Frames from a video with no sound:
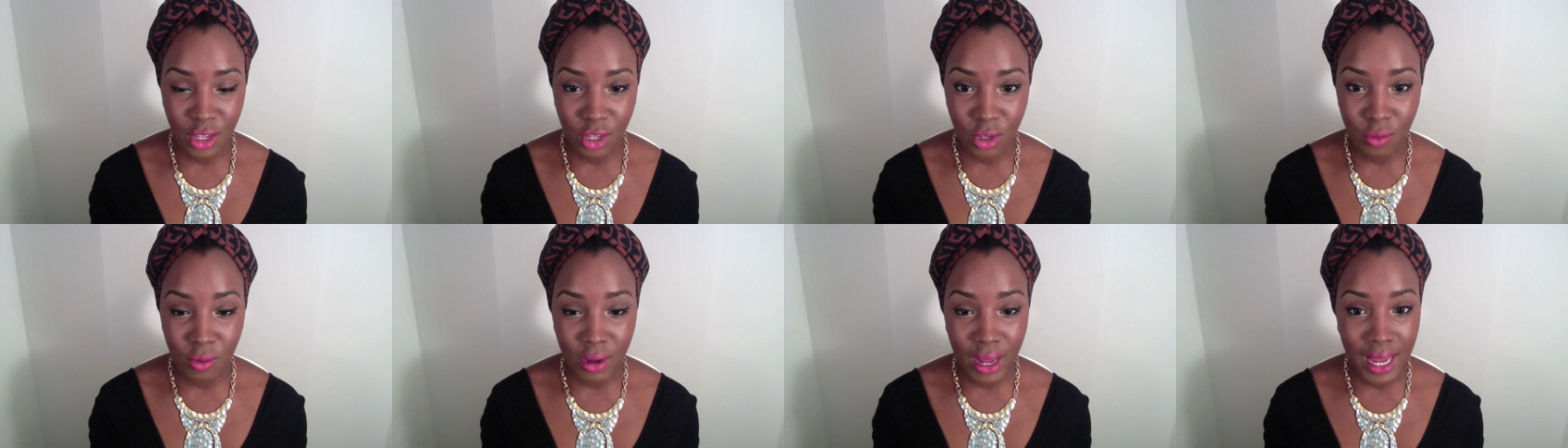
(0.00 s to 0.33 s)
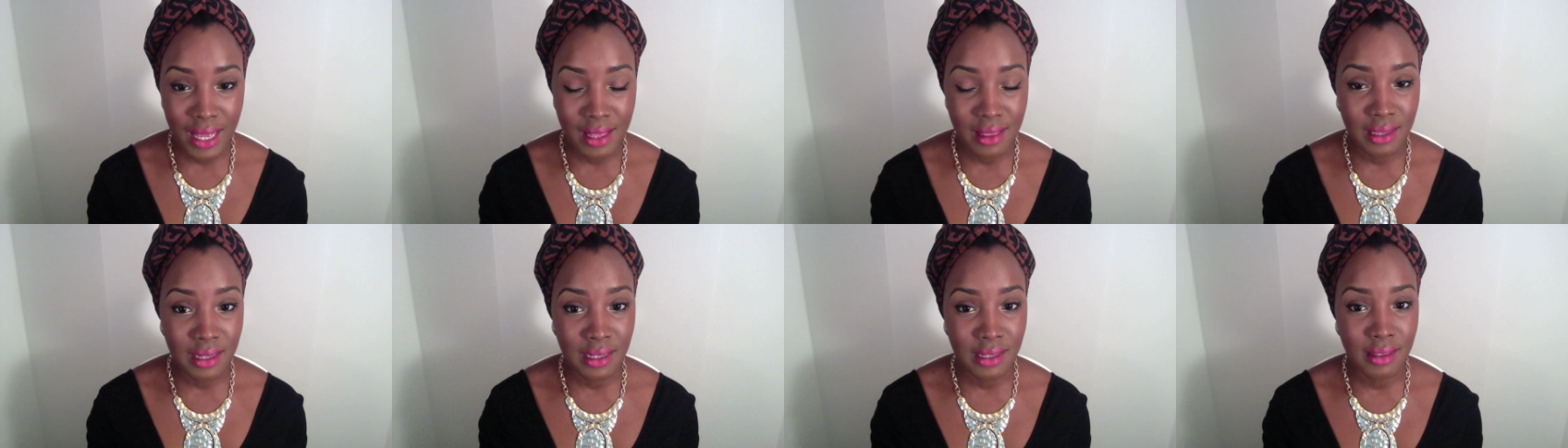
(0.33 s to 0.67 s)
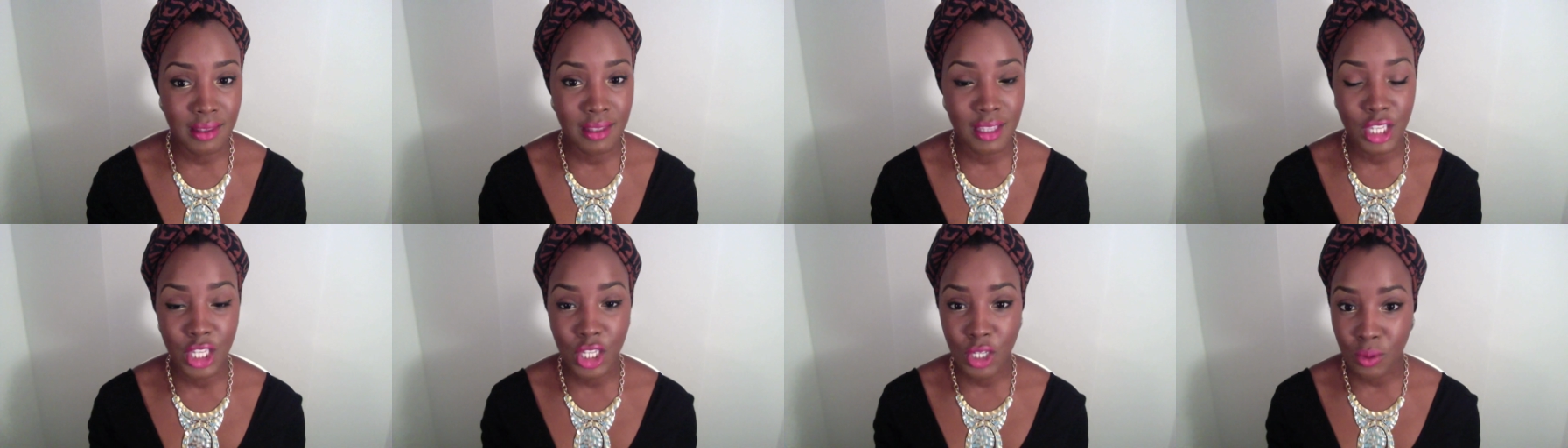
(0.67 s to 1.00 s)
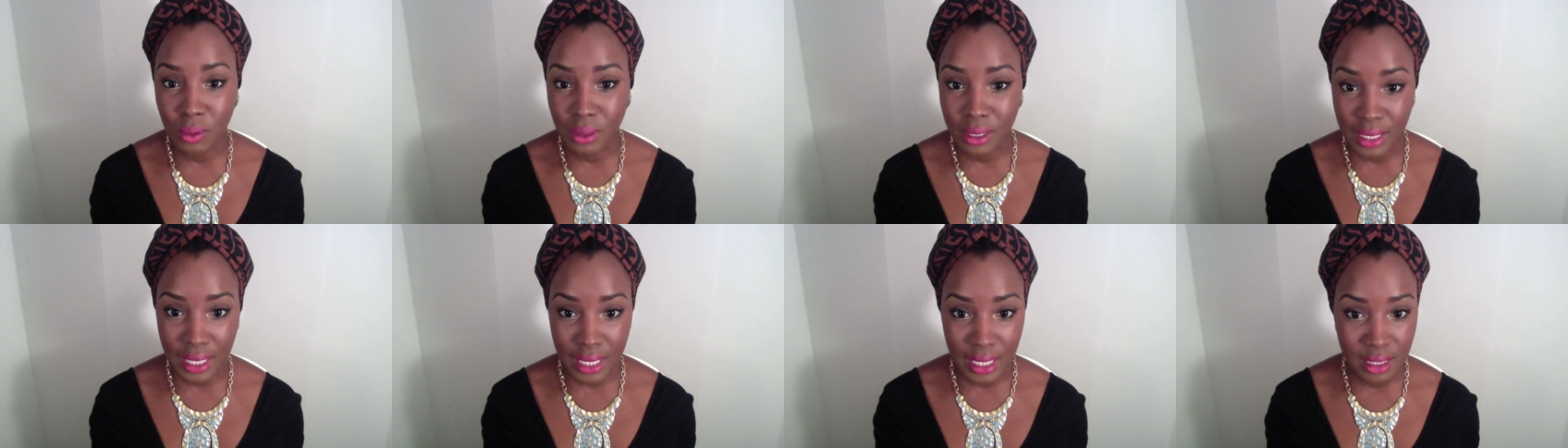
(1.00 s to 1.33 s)
you guys
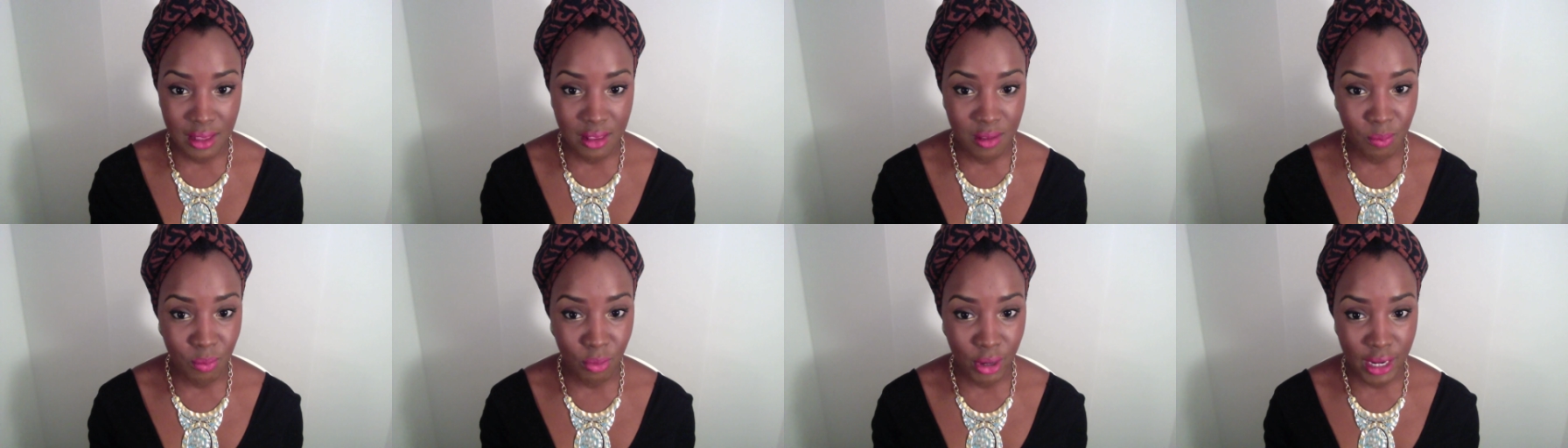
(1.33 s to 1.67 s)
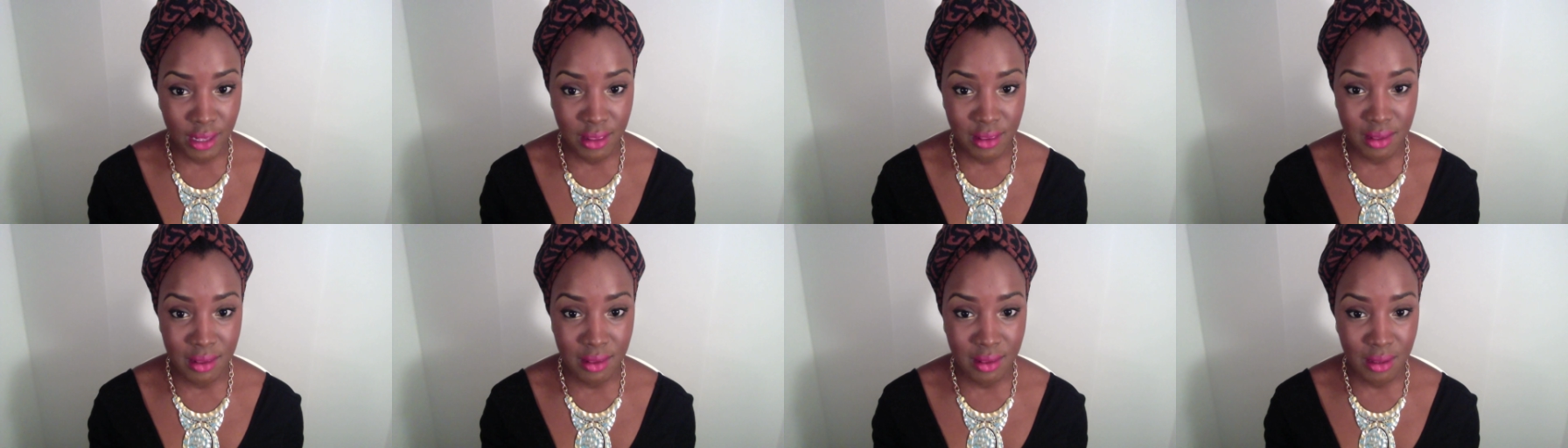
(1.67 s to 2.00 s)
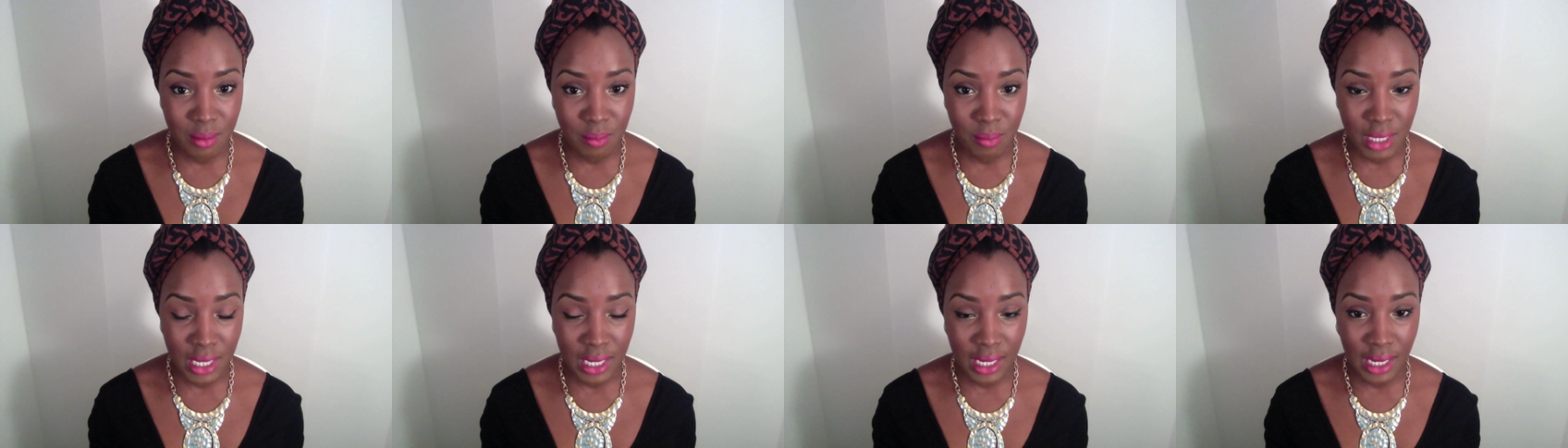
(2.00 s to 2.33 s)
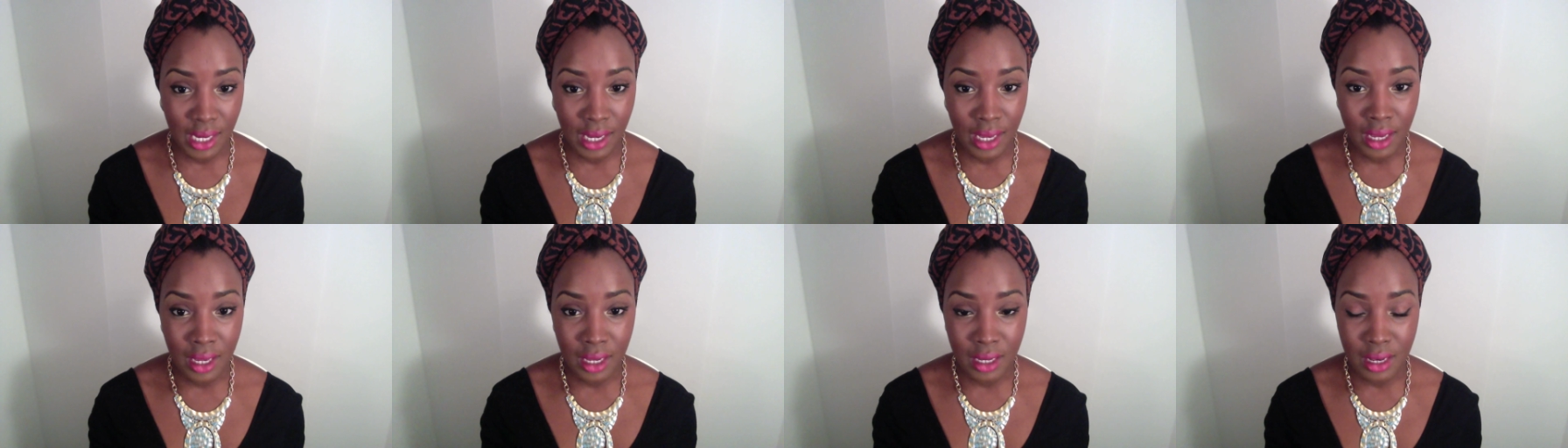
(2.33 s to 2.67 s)
continually express to
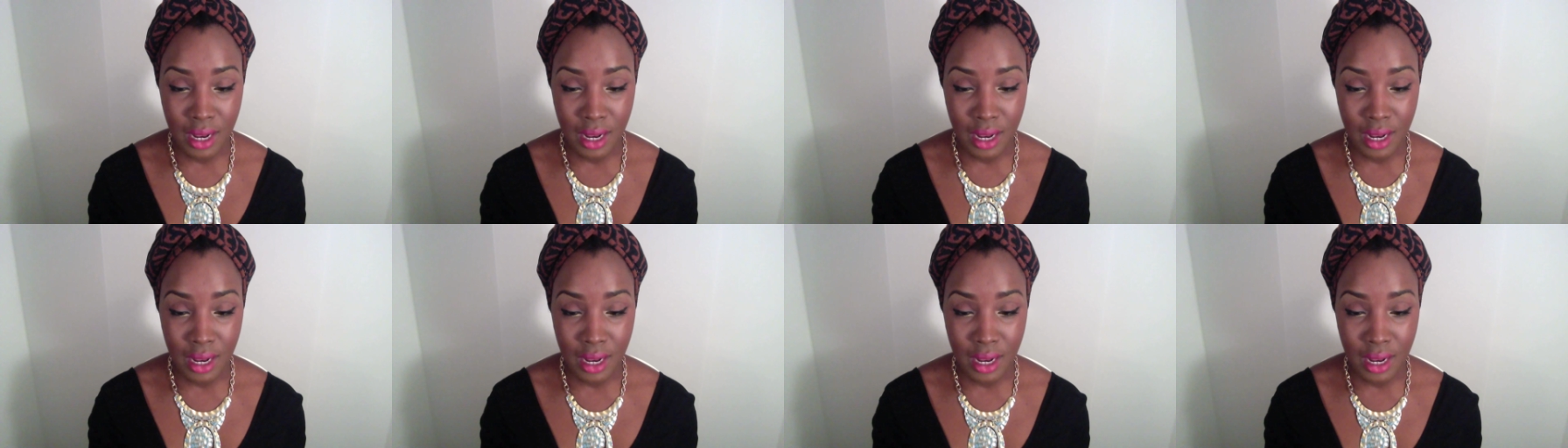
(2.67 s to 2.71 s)
me,